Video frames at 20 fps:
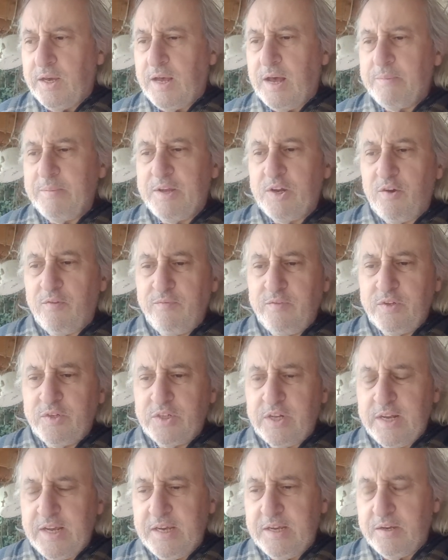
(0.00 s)
I mean,
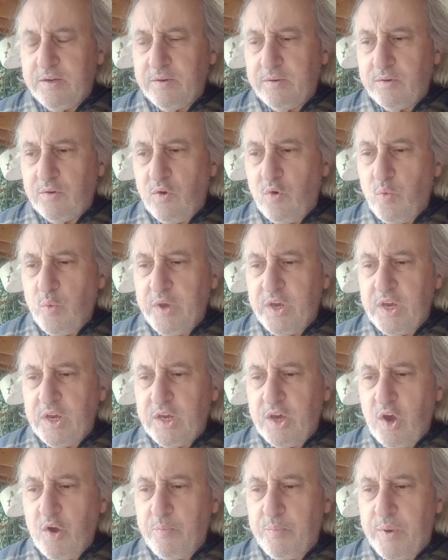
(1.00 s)
obviously, all we can
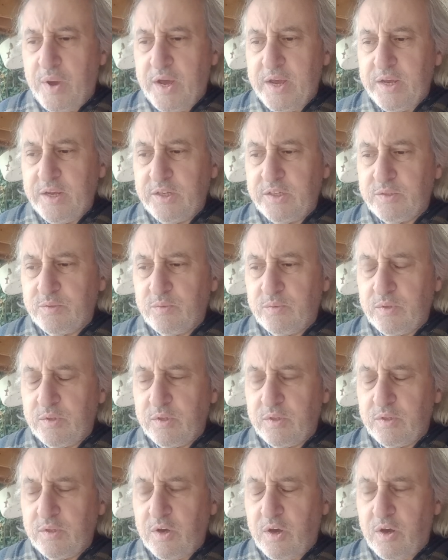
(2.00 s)
go by
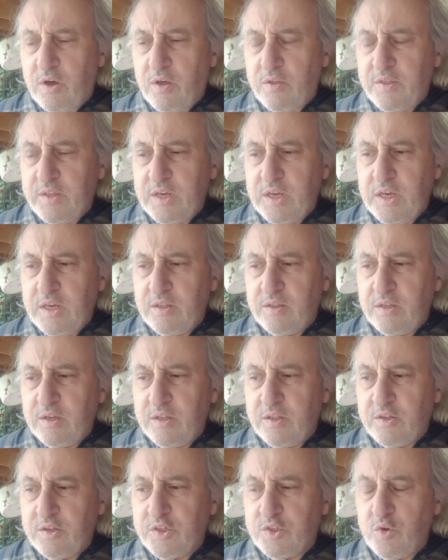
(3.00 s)
are the
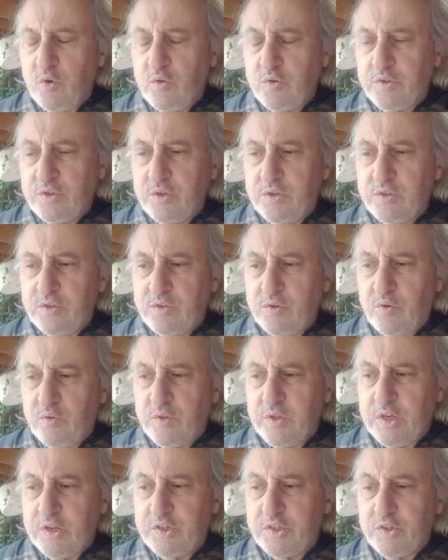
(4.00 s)
sources or
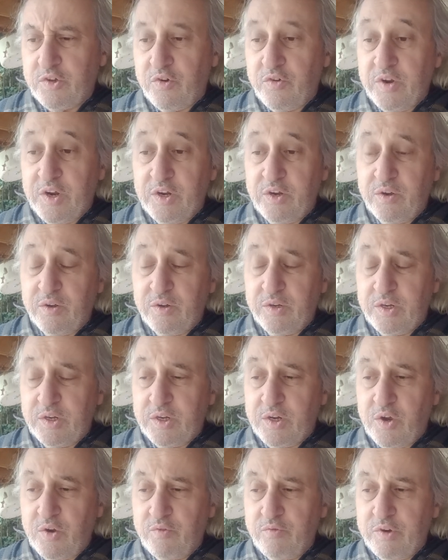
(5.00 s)
the historic, you
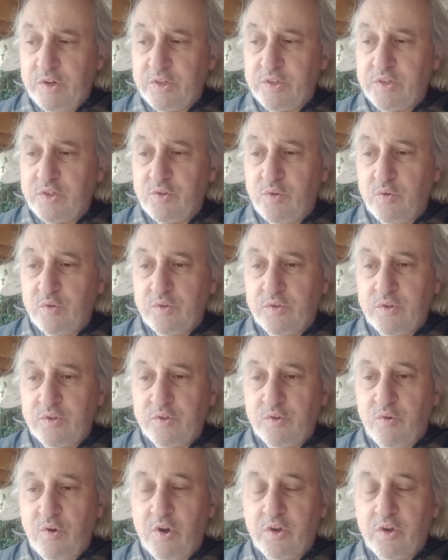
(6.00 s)
know, written sources or